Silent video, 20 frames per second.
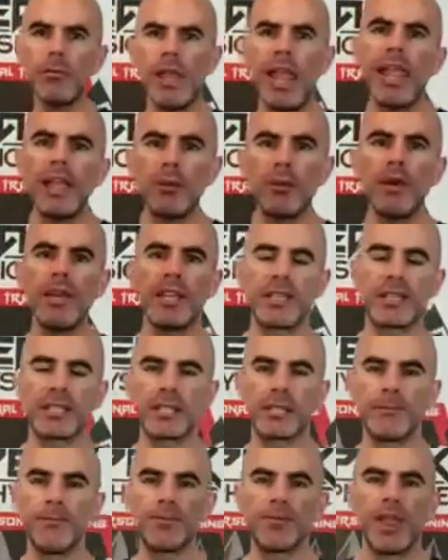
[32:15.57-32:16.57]
eight
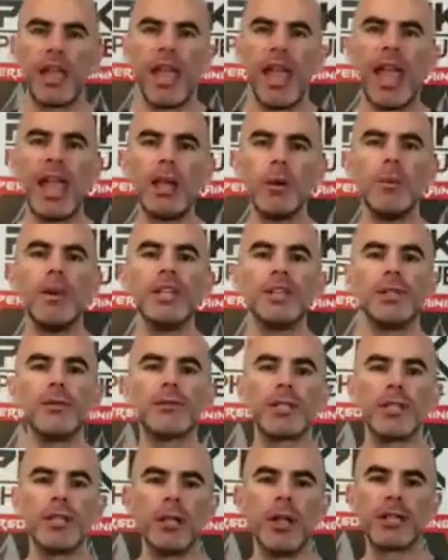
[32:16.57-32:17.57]
weeks. Eight weeks, you've
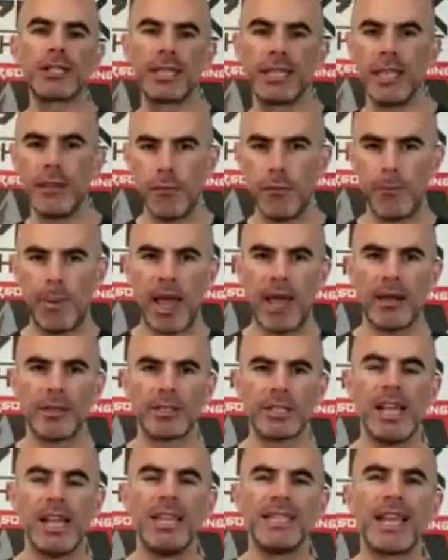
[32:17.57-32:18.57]
still lost eleven pounds.
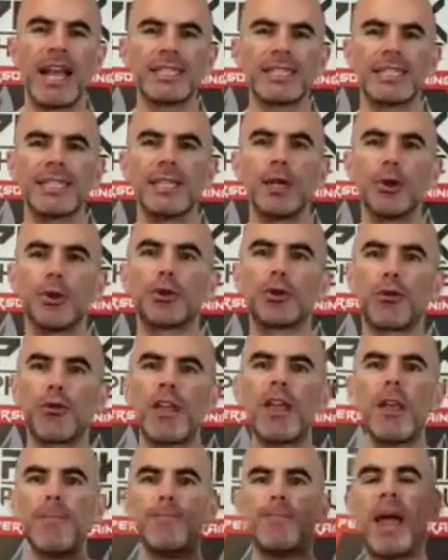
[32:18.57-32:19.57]
That's still
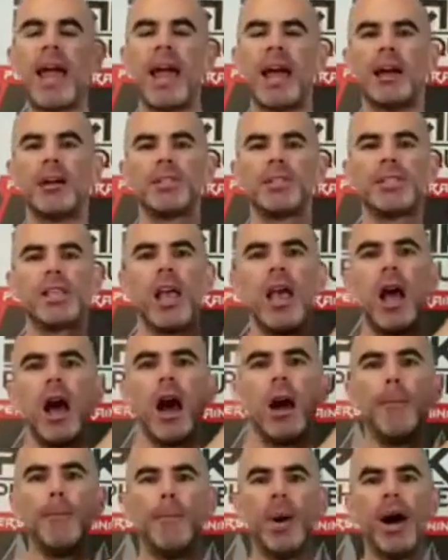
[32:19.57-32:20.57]
three pounds
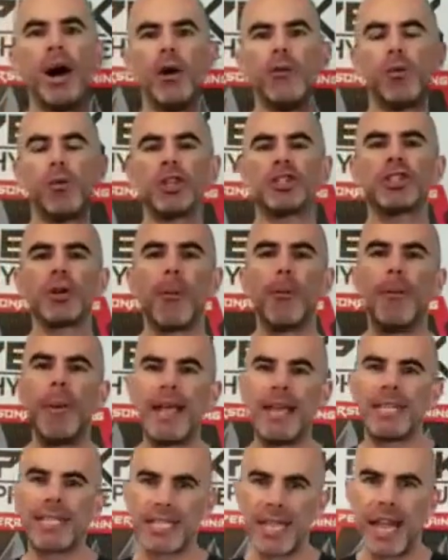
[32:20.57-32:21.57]
above what your
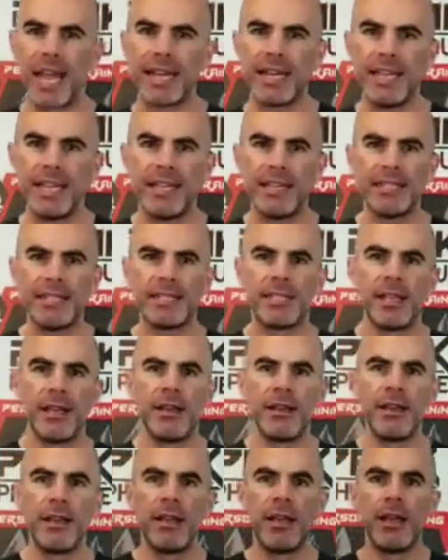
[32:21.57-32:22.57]
baseline is
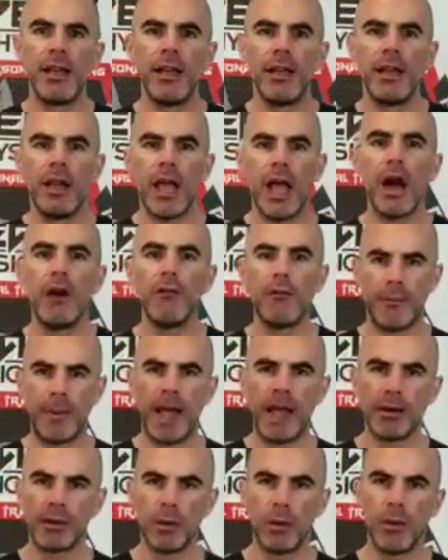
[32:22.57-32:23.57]
of a
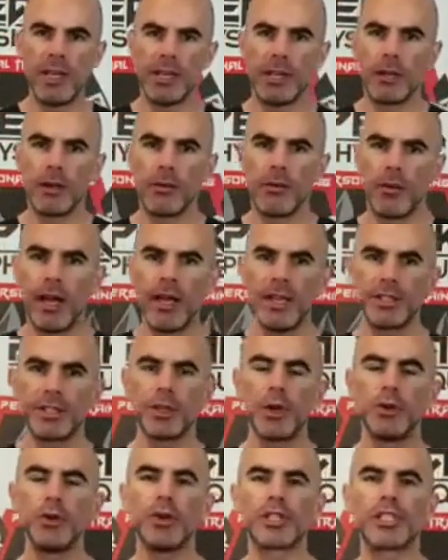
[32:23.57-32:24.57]
pound a week, right? So
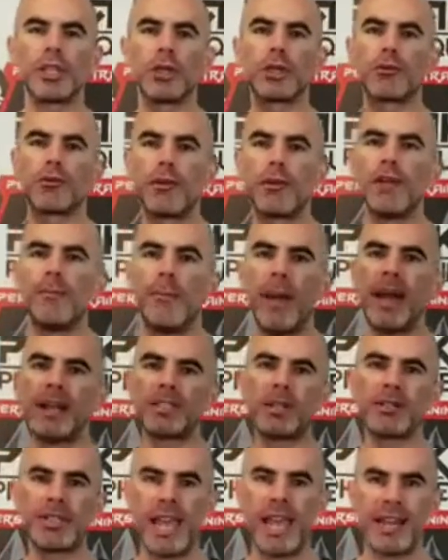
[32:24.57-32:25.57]
you're still three pounds.
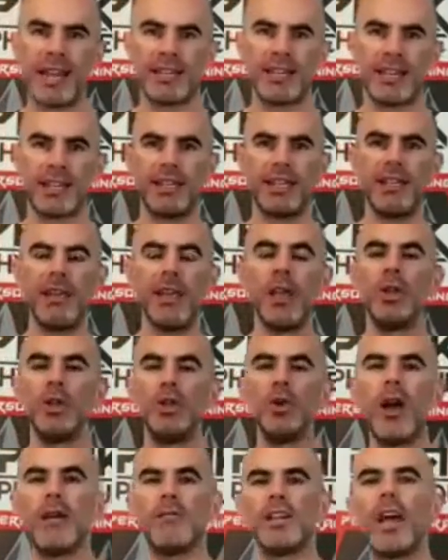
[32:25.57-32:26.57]
So technically, you
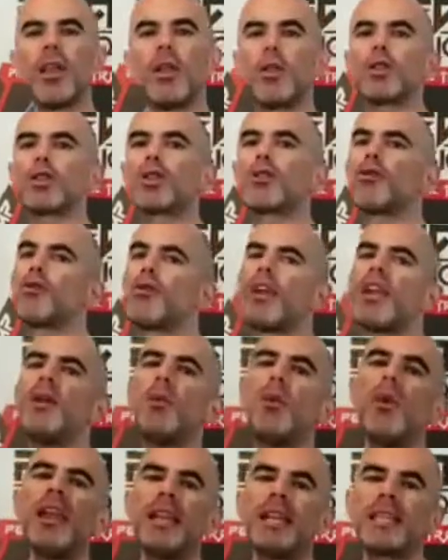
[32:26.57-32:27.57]
have another three
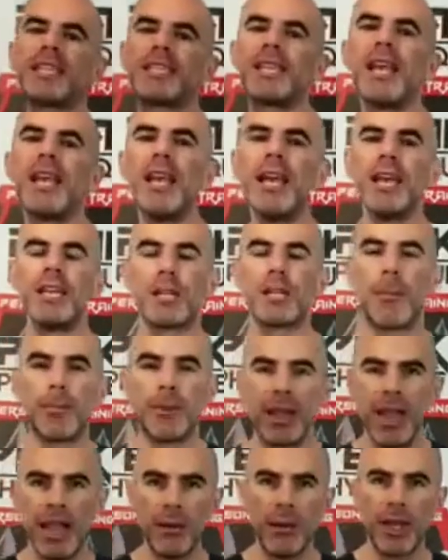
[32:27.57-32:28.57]
weeks to
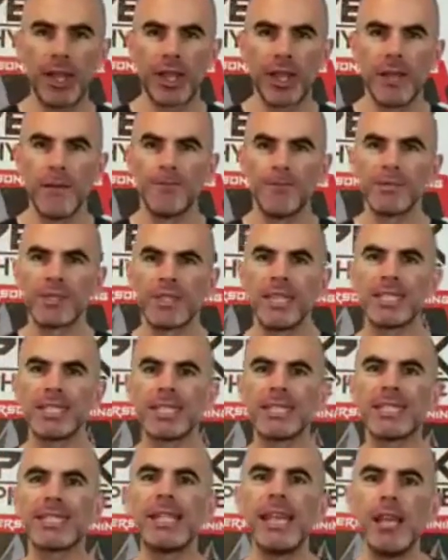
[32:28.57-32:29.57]
play with to
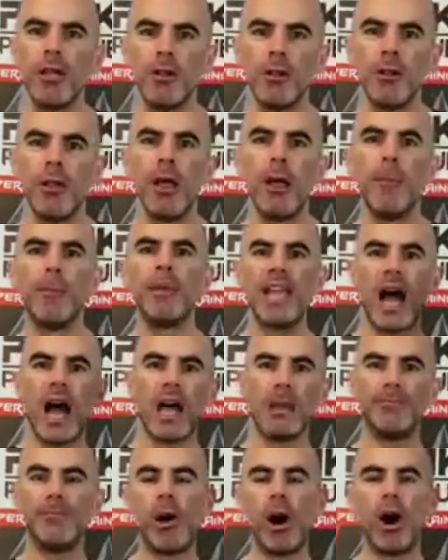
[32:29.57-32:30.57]
still be
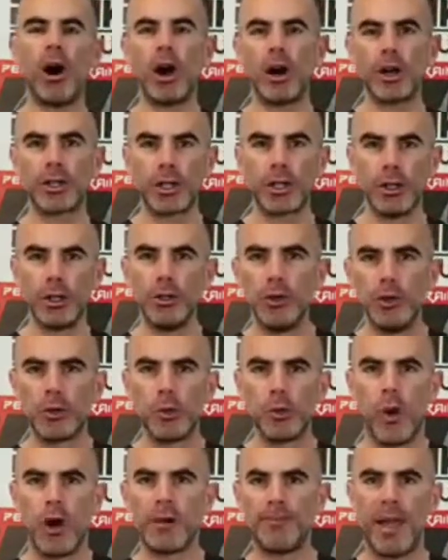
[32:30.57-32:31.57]
on par to lose
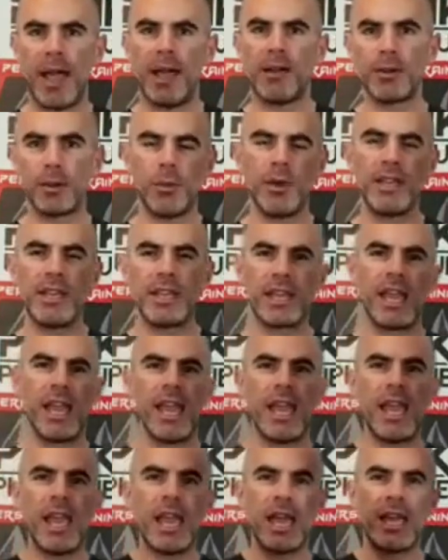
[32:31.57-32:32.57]
one pound a week.
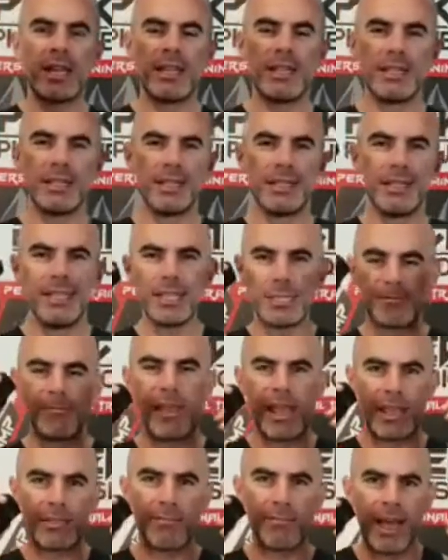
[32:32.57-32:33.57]
This
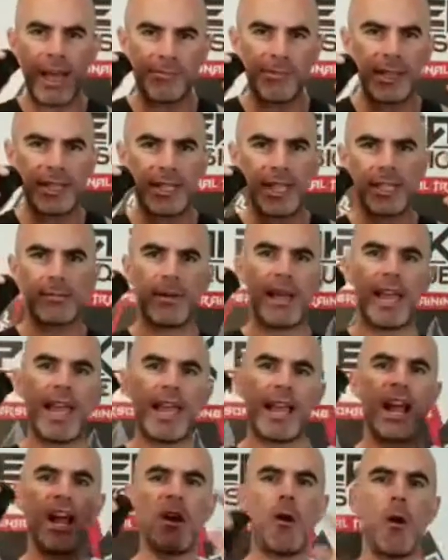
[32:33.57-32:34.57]
math, math makes sense in my head.
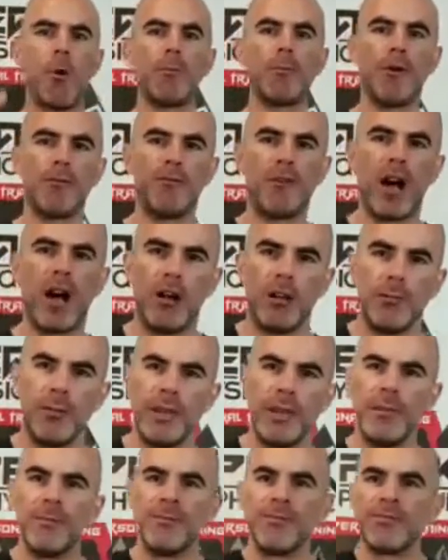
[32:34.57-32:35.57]
I hope you're following
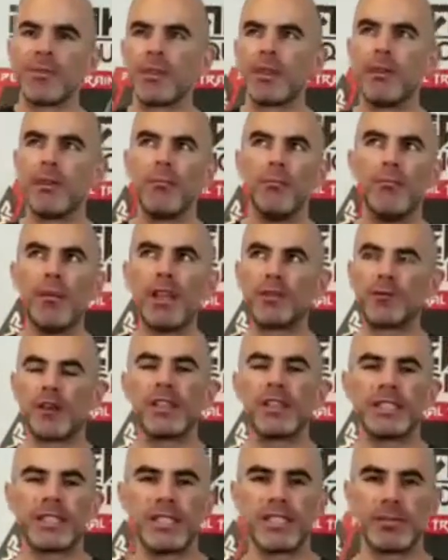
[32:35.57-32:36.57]
me. It makes pretty
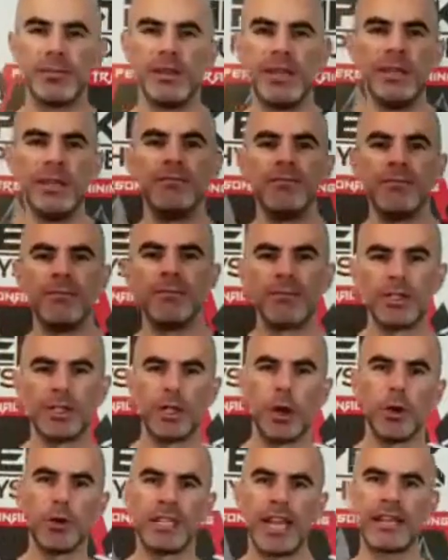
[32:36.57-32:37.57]
sense to me.
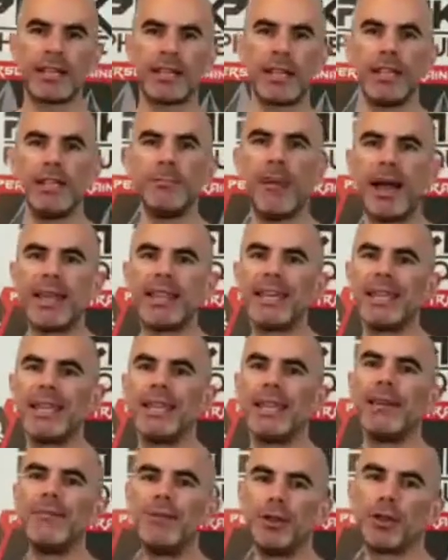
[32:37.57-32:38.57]
So technically, by the
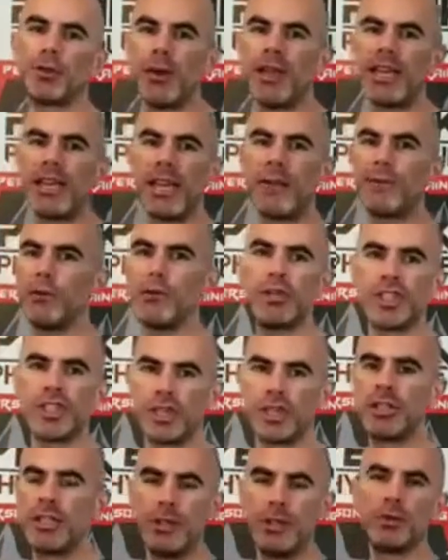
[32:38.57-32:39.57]
eleventh week, if you
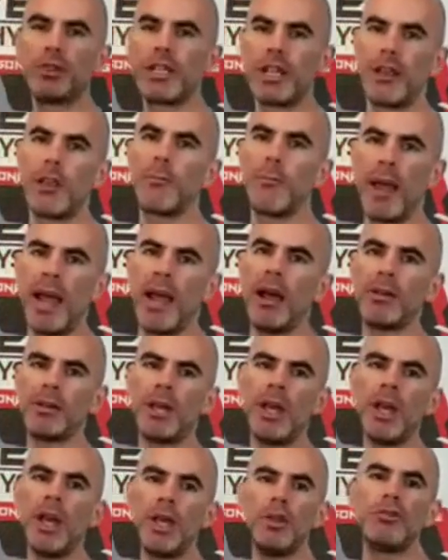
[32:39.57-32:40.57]
still didn't lose another pound,
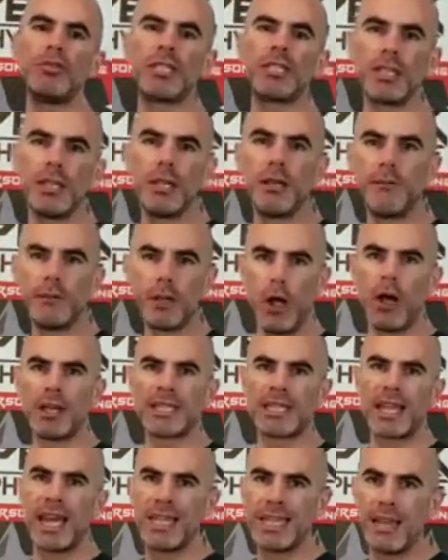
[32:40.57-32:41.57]
you still have
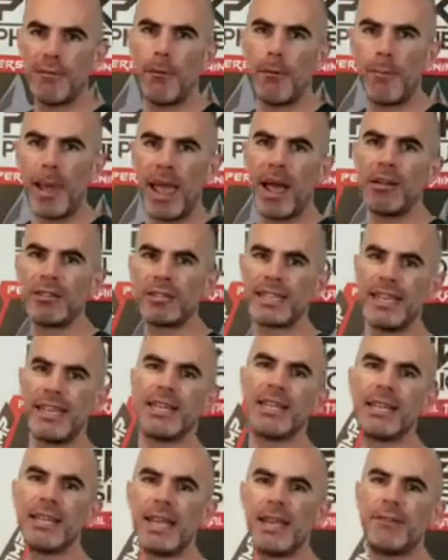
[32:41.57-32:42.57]
lost eleven pounds in
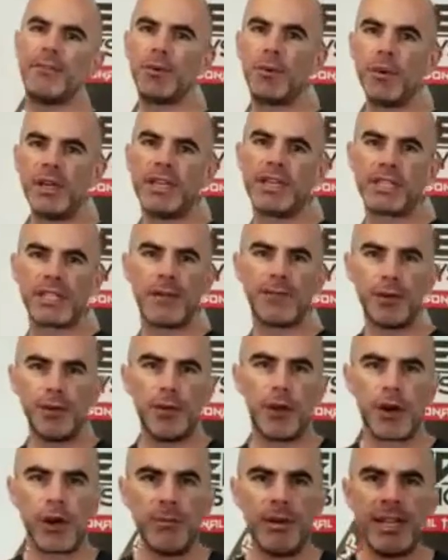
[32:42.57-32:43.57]
eleven weeks, if you know
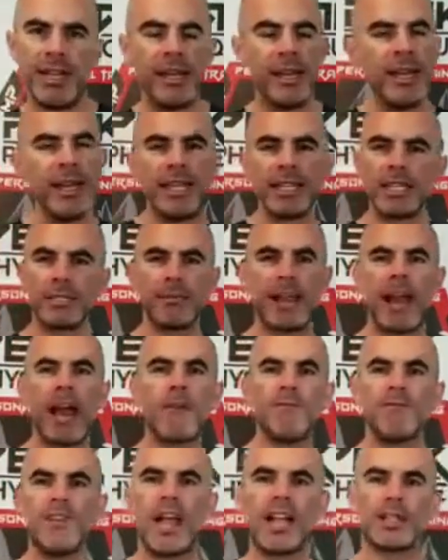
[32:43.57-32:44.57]
what I mean. It doesn't matter
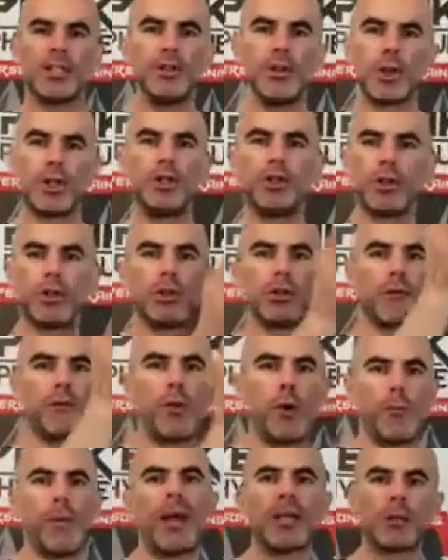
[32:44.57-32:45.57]
how fast you do it, because you can lose
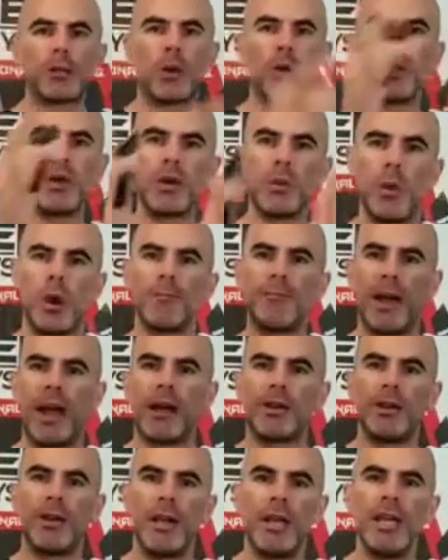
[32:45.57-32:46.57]
four pounds one week, one
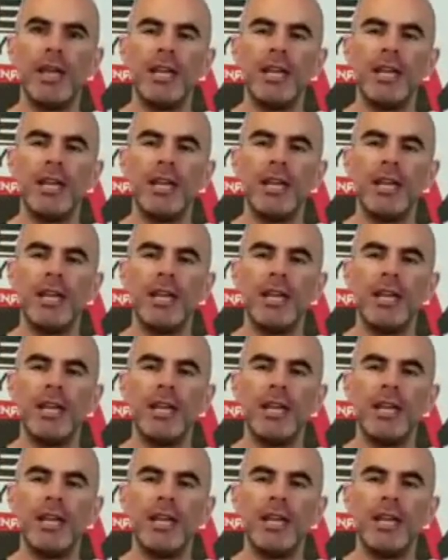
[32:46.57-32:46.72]
pound